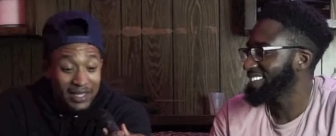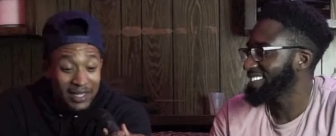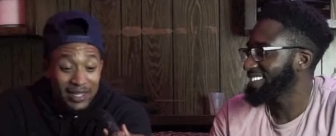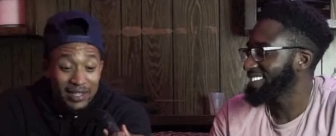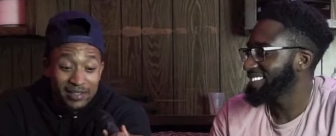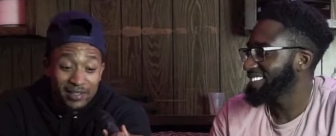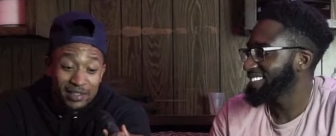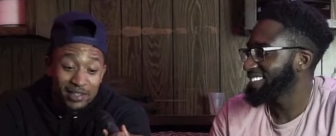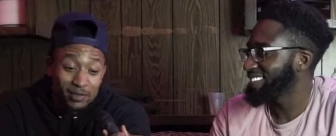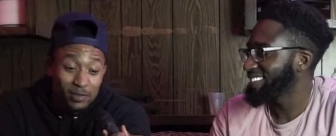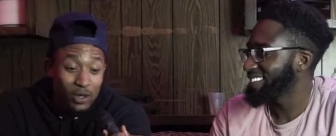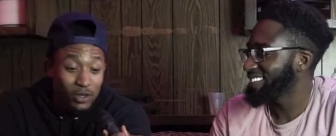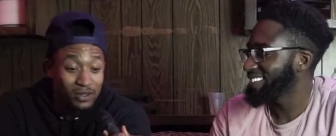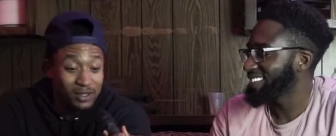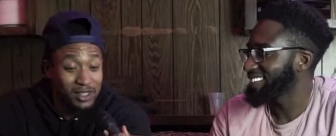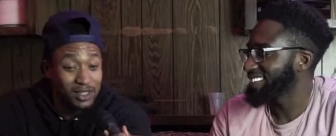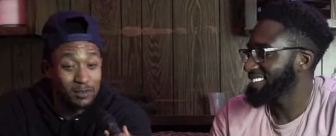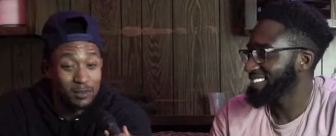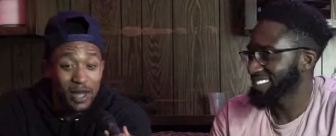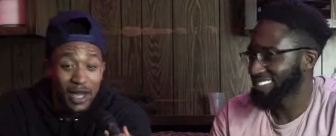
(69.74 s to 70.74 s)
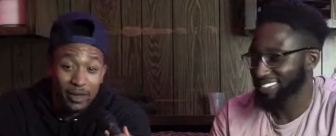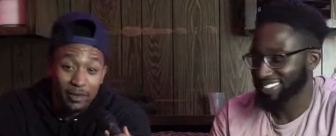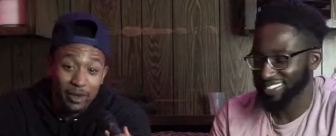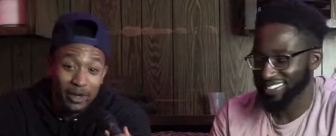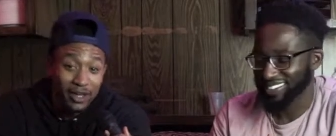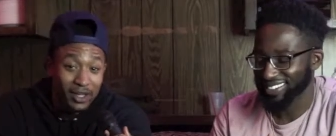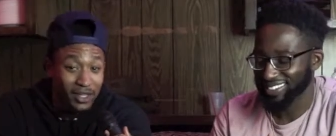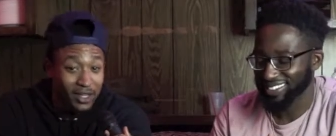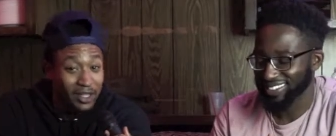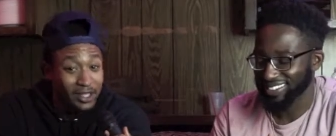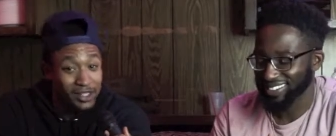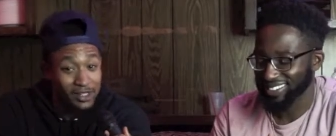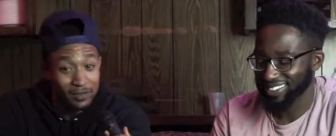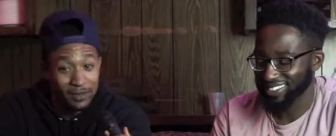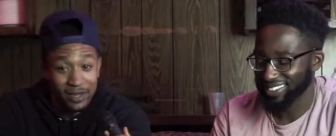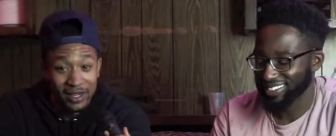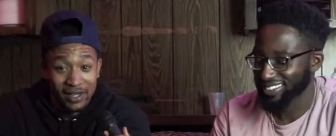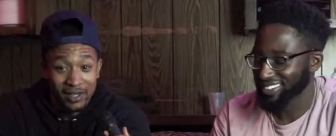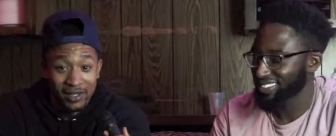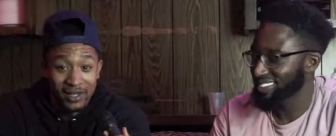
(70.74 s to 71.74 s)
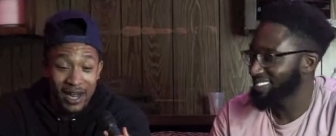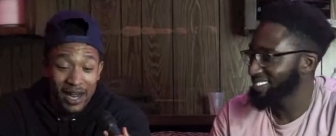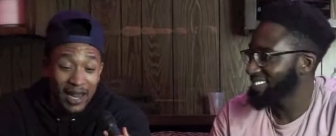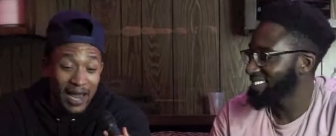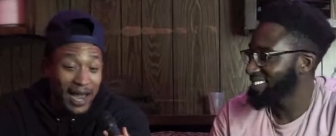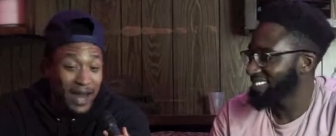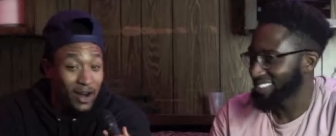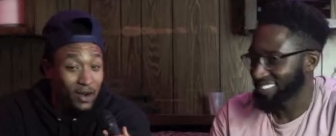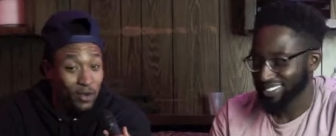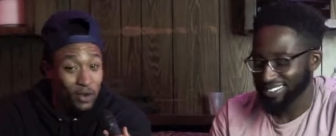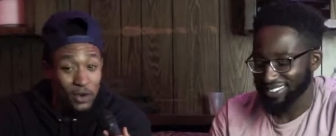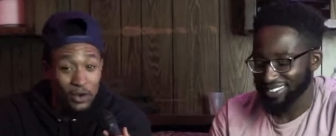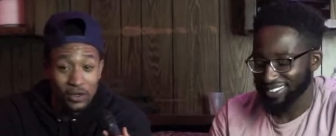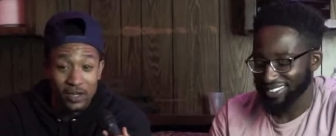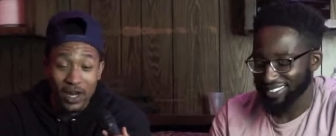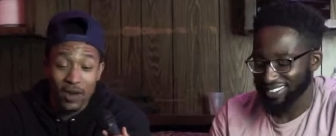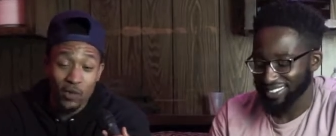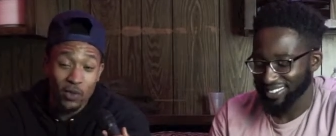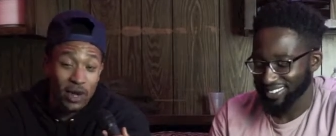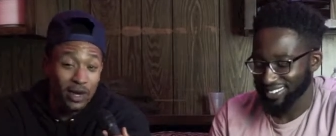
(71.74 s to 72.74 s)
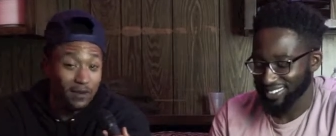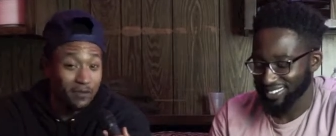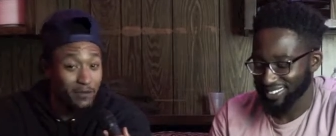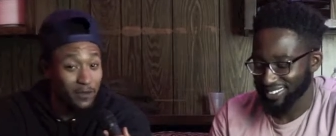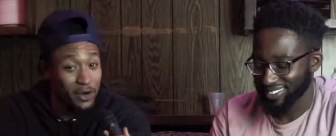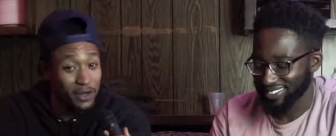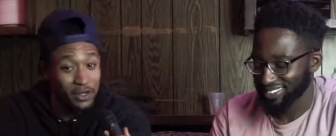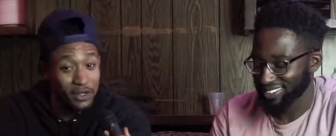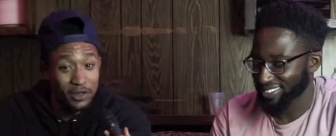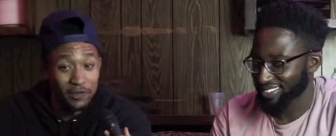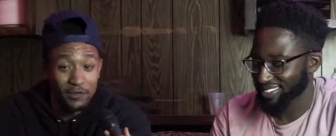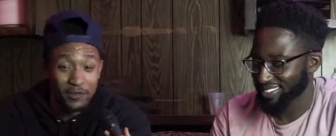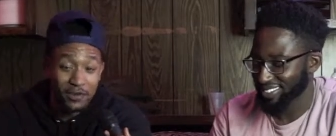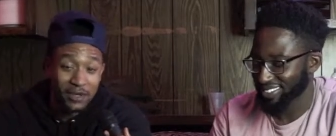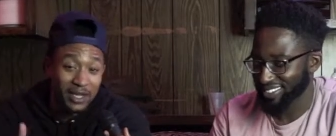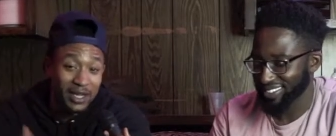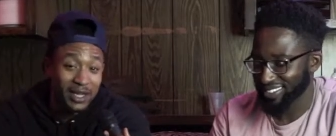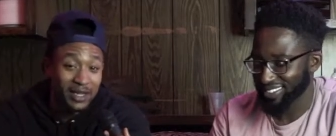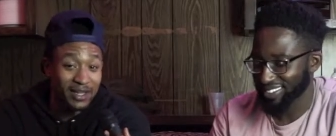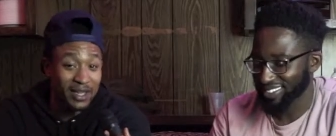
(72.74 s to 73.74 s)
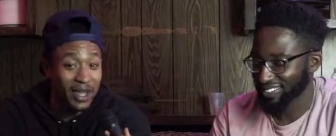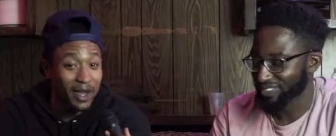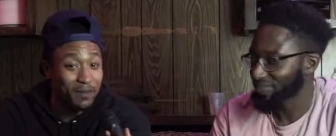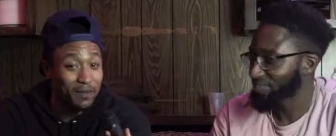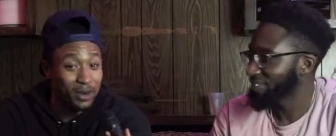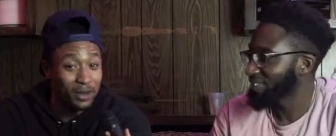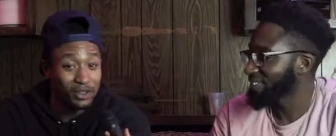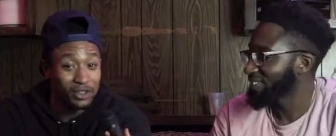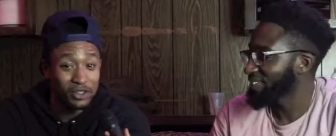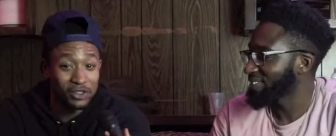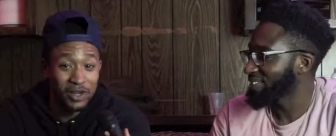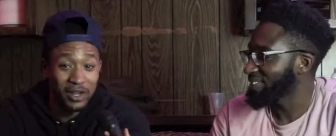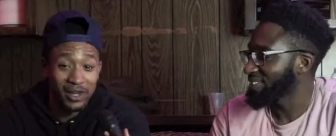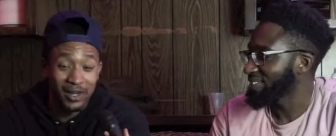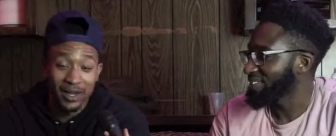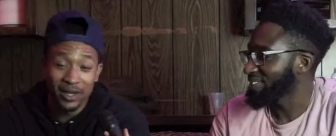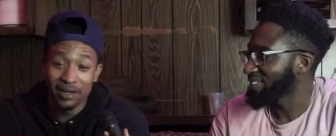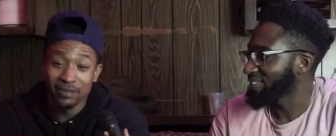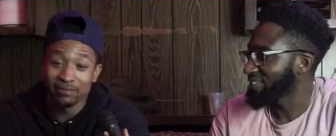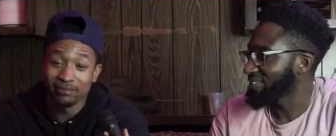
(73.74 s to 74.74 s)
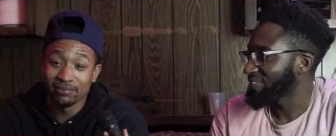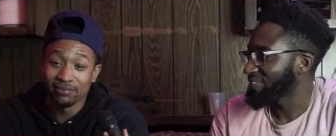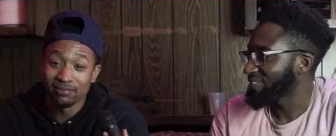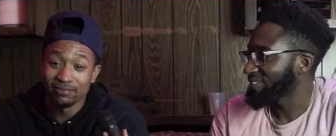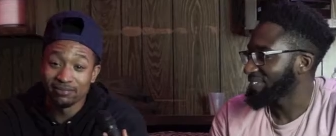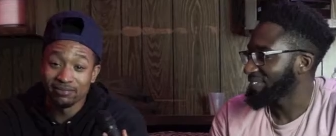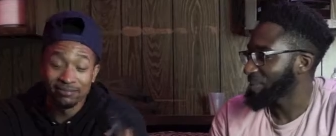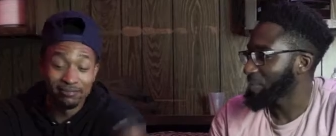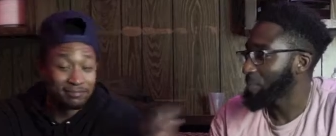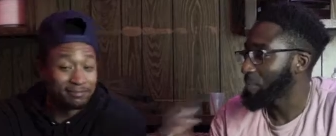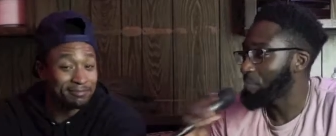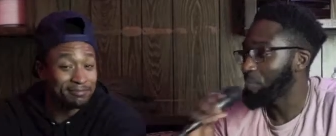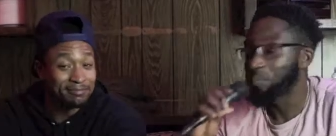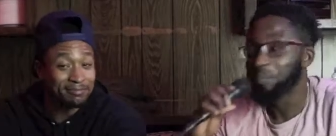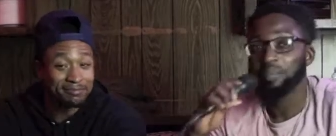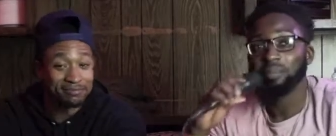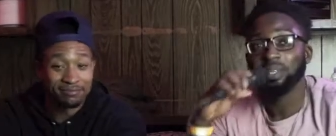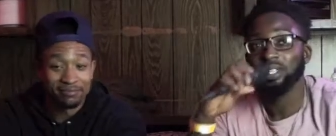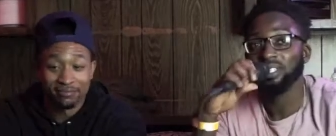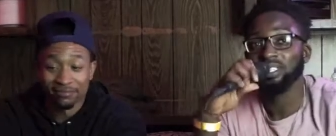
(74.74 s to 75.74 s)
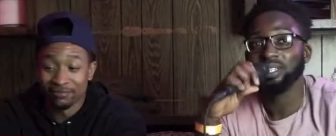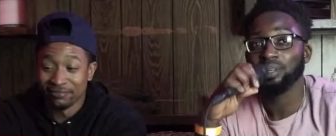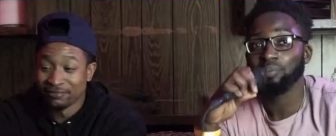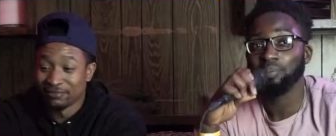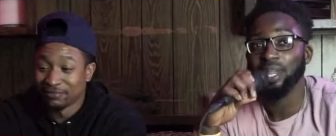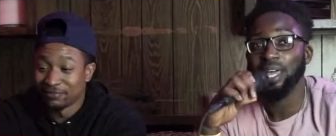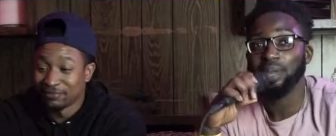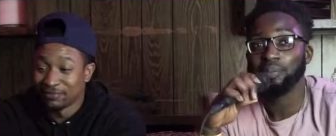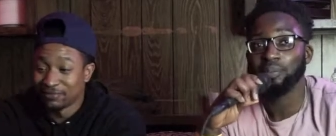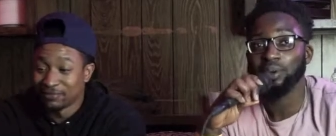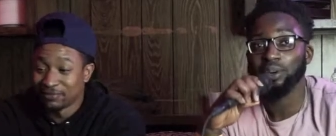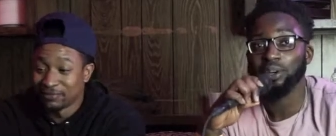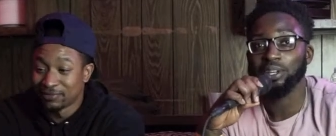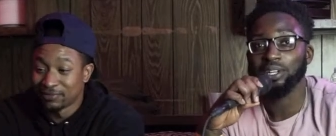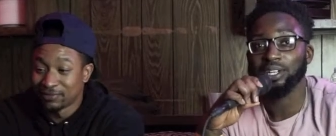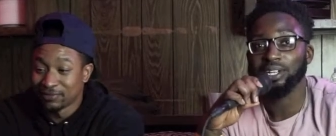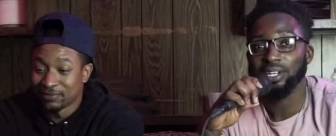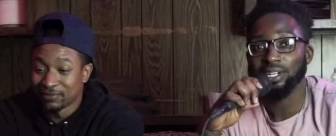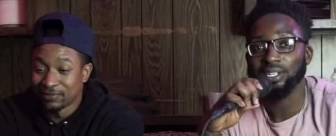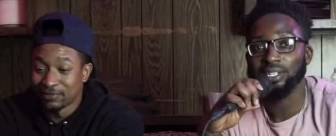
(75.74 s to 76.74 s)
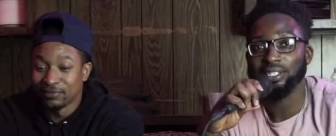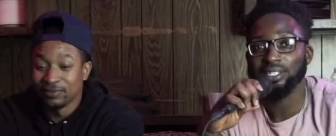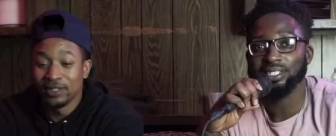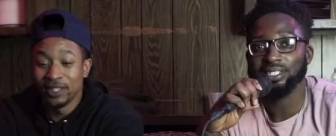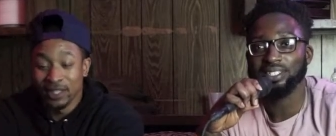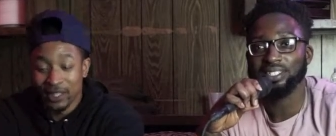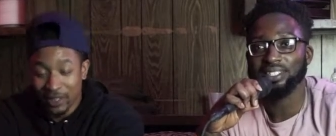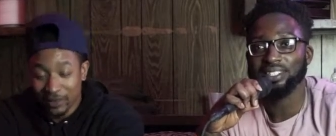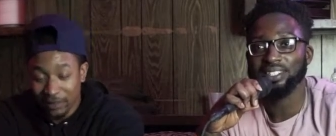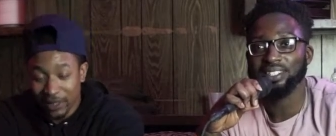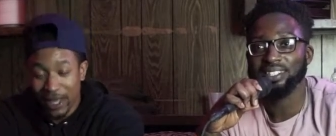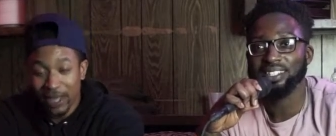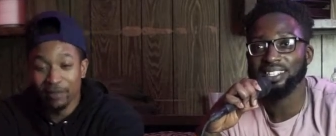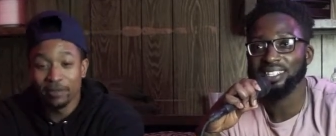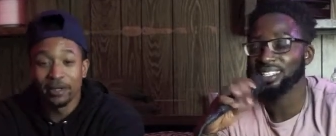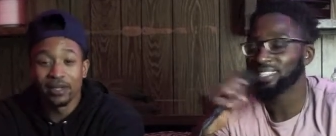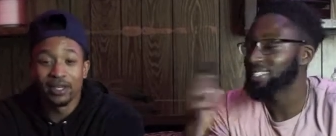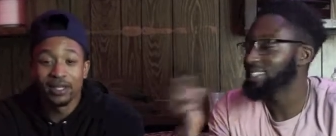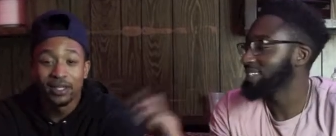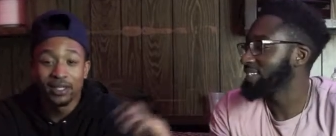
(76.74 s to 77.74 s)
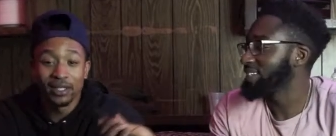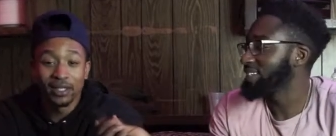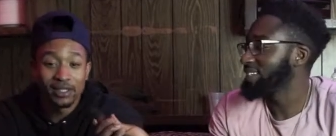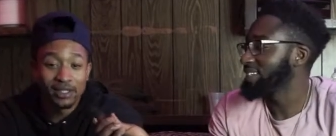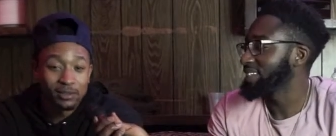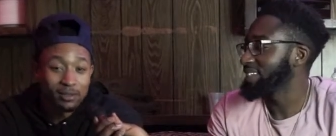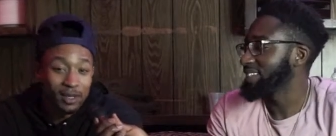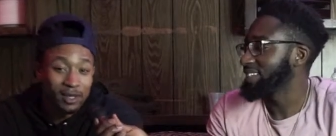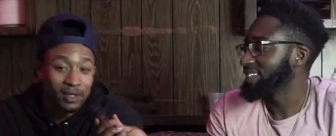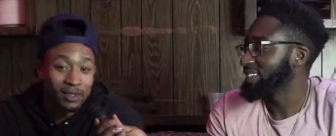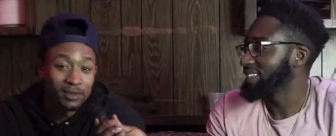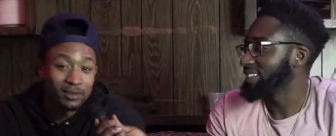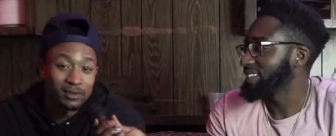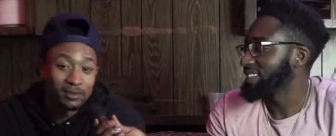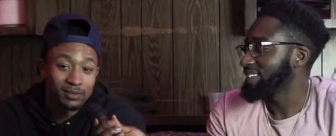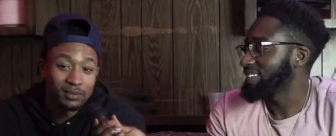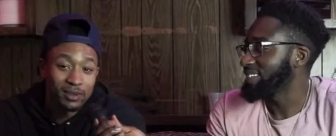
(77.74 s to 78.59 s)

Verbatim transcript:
Speaker 1: needs to smoke this blackberry Kush, bro. I got it rolled up, ready for you if you need that, bro. Straight up. Mm.
Speaker 2: You said blackberry Kush. Yeah, blackberry
Speaker 1: Kush, bro